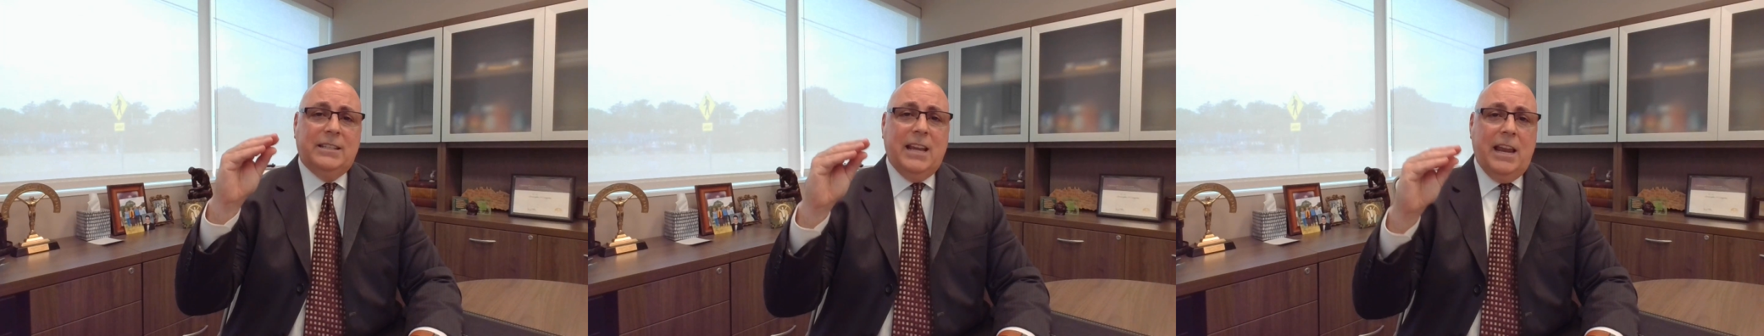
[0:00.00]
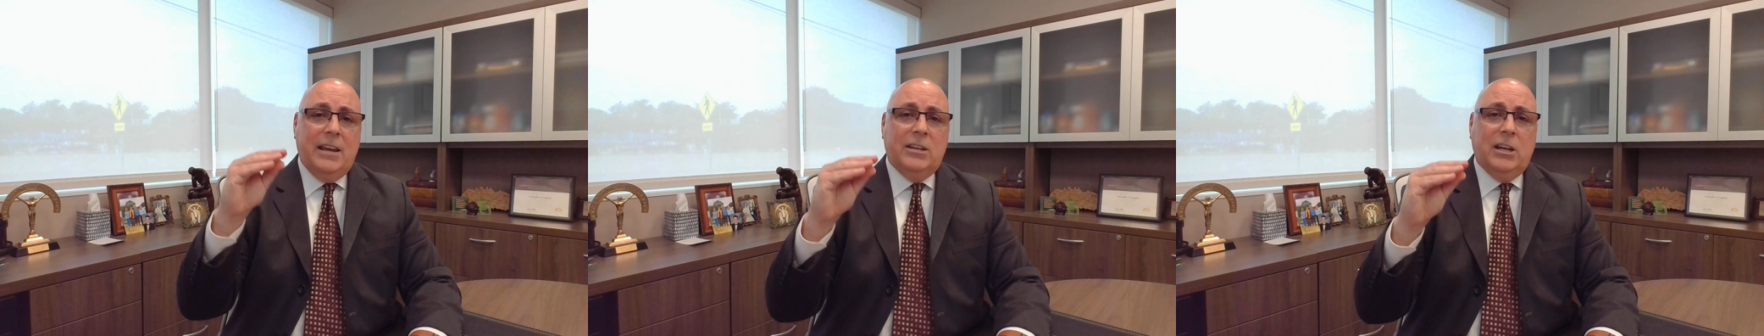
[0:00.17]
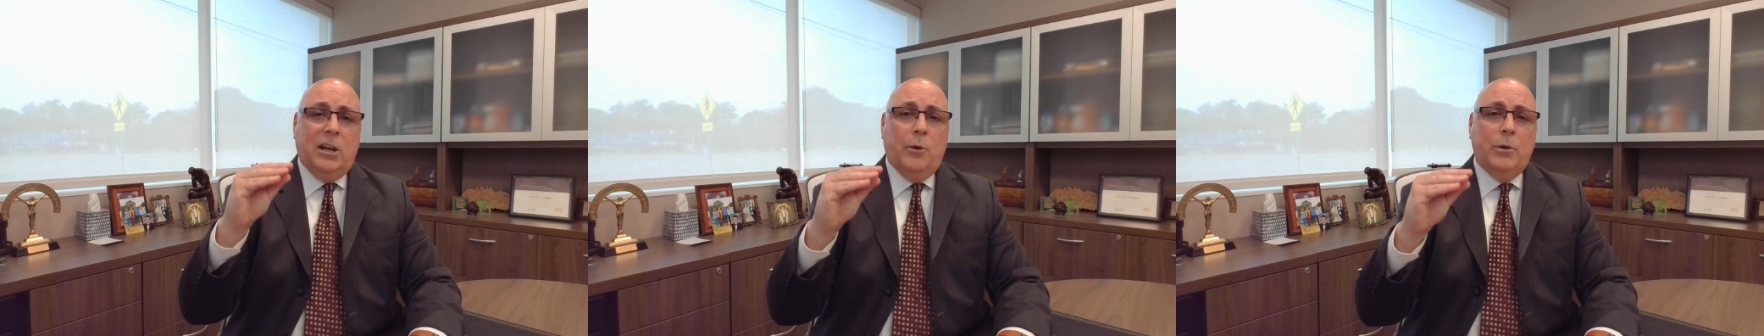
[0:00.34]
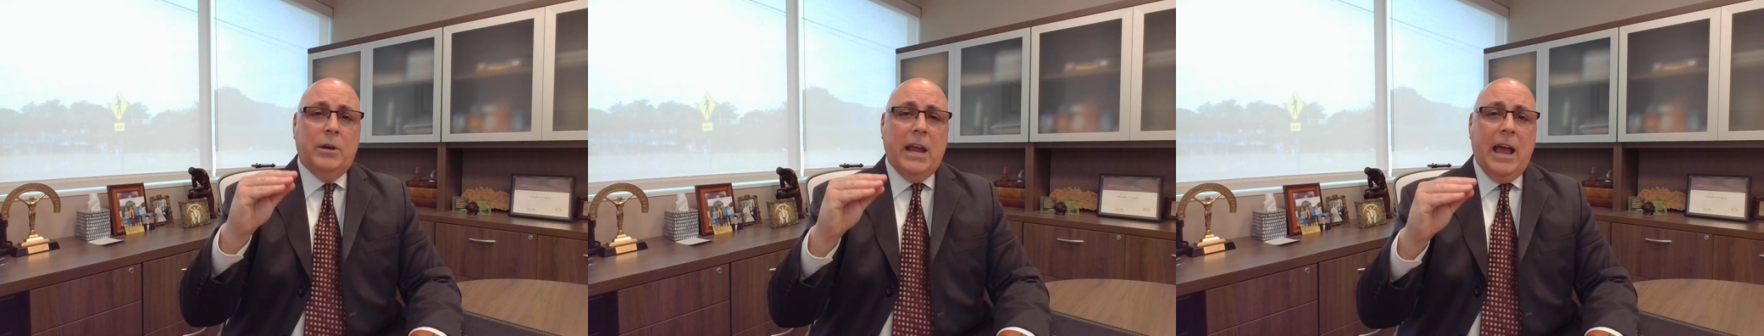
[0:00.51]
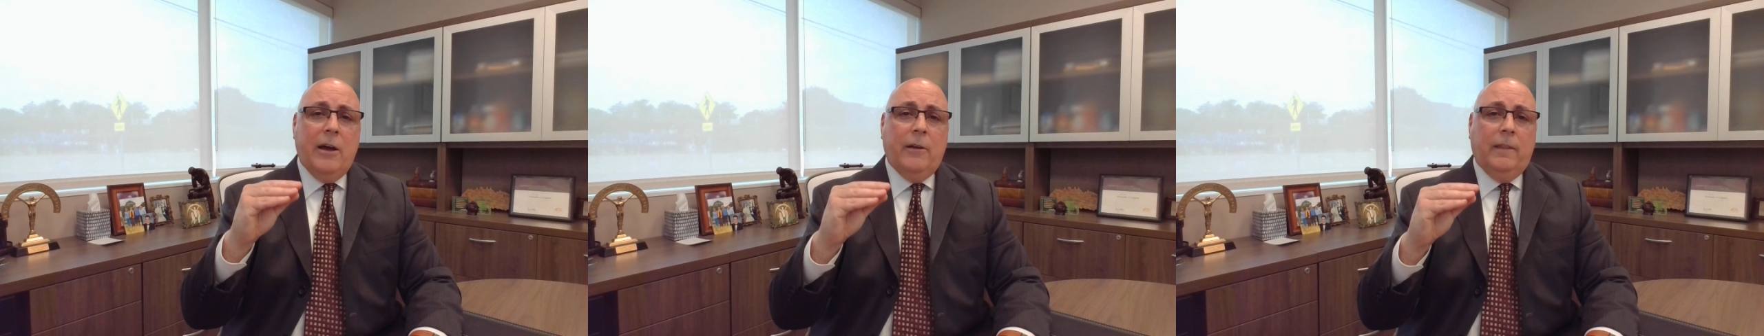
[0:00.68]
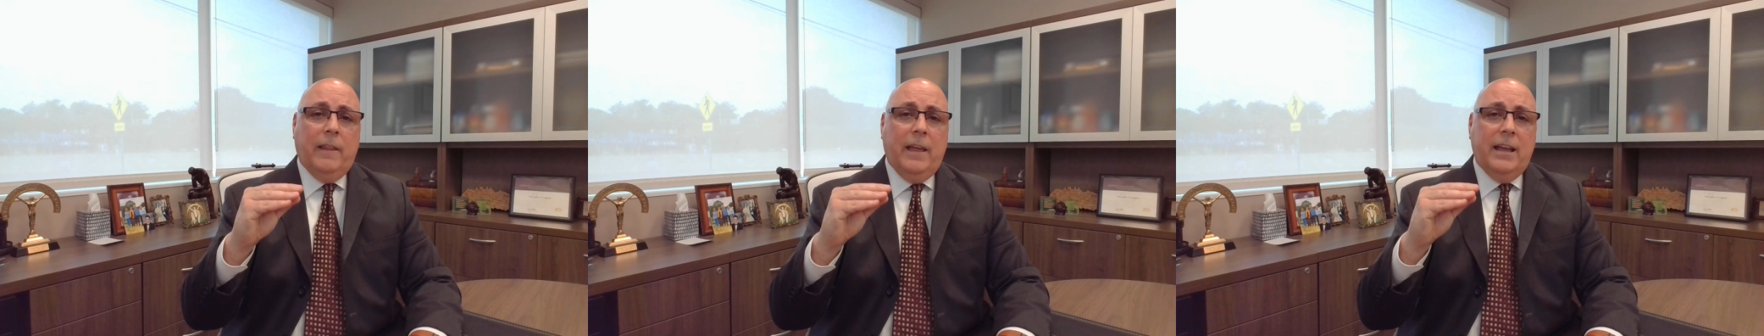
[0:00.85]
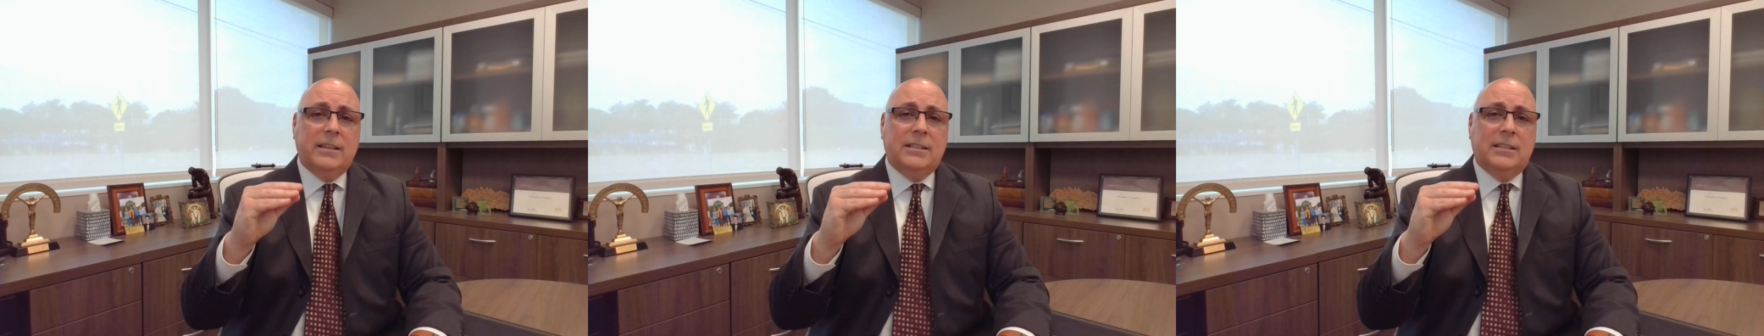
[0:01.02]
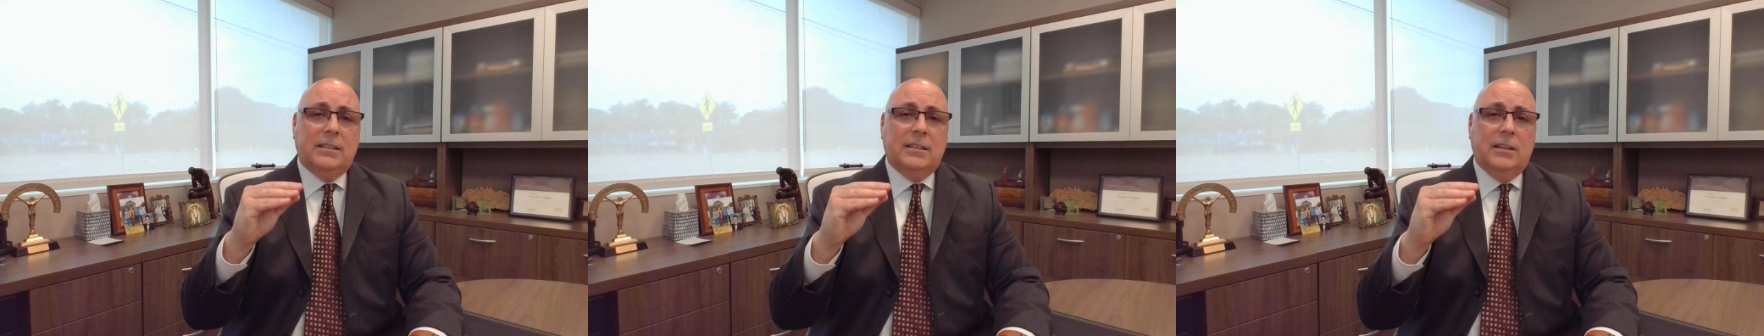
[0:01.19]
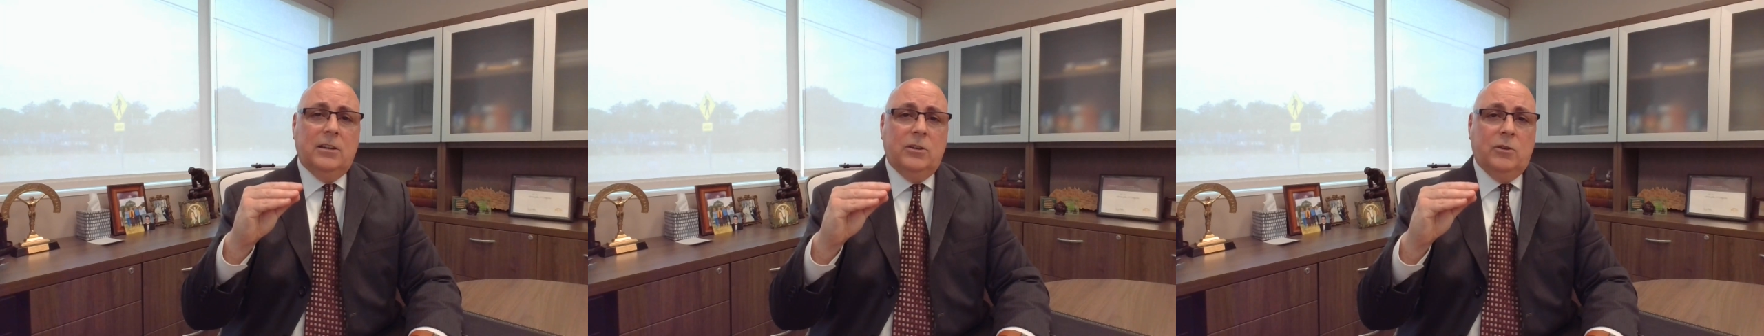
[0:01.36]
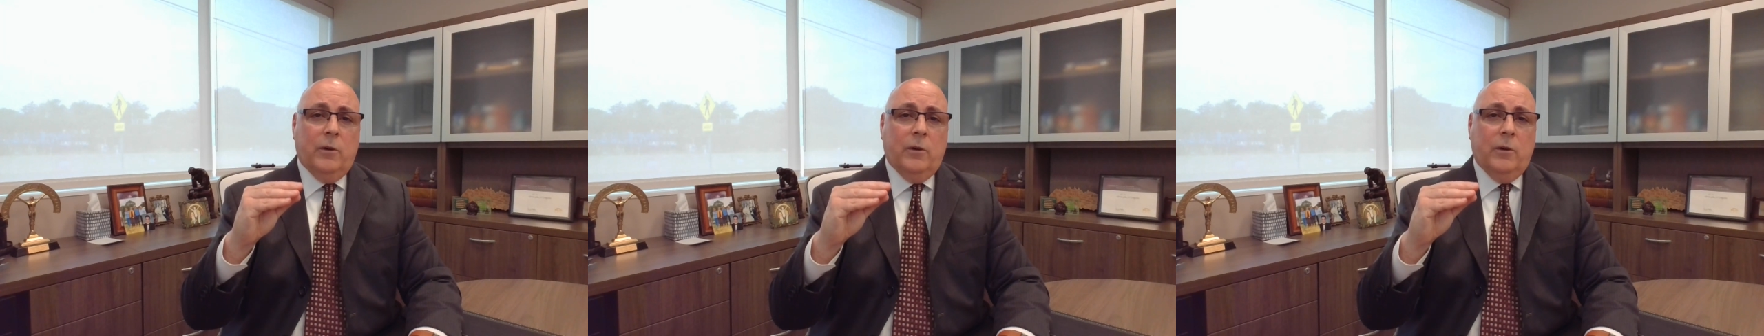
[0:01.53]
tend to go down less